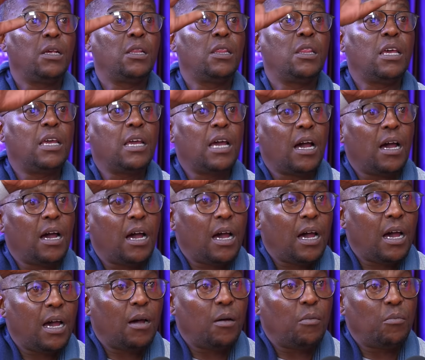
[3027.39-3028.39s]
They are
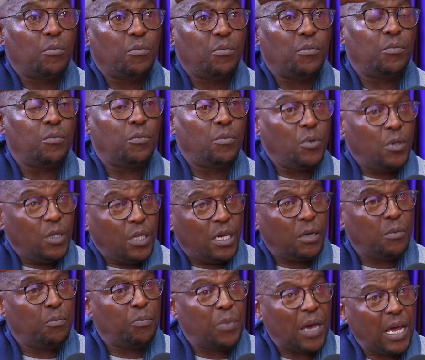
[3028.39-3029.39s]

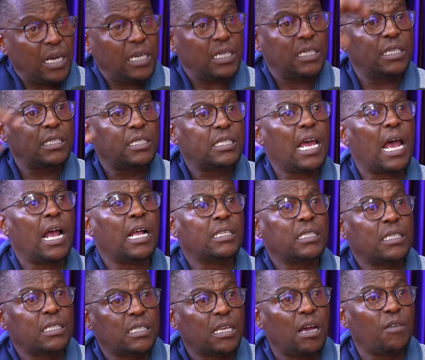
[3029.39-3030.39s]
their parenting styles
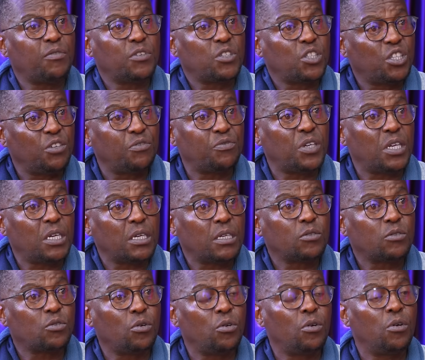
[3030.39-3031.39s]
and stuff is shifting.
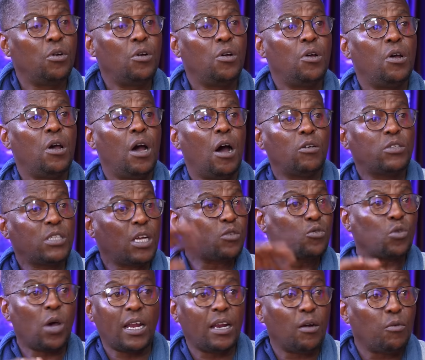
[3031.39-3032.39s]
so, how's that
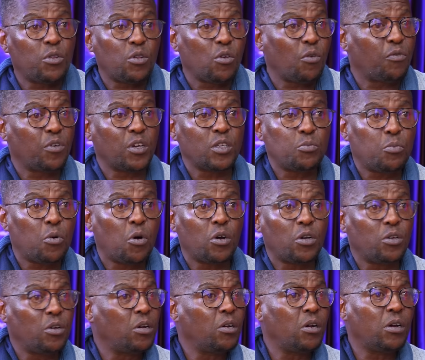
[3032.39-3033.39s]
Swana with your firstborn?
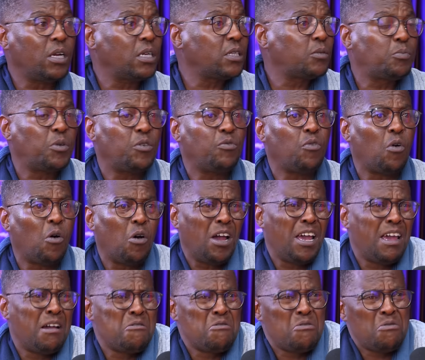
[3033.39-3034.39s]
You're not as before,
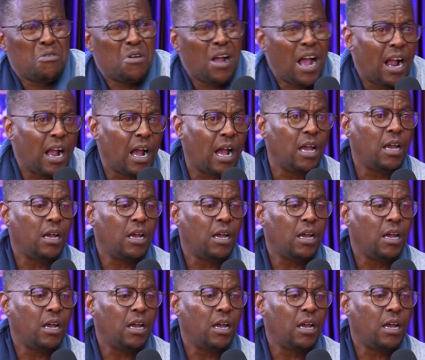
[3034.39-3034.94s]
hey, Gugu Gaga.